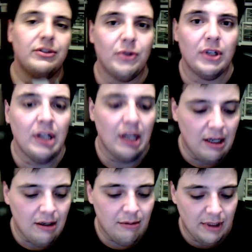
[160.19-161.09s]
for,
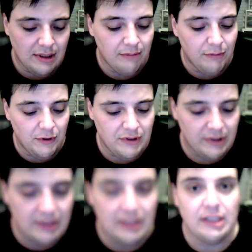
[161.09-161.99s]
but it's hypnosis
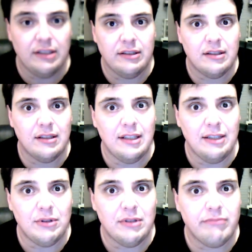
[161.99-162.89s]
CDs, and they
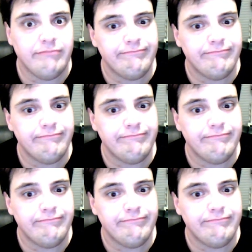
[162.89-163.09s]
were,